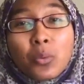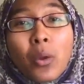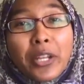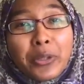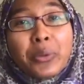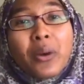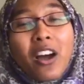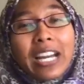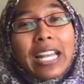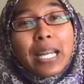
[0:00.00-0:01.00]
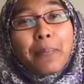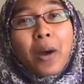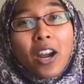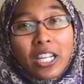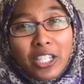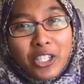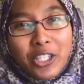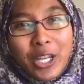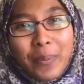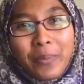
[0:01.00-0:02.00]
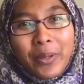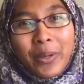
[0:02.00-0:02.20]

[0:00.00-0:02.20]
when you are in a partnership,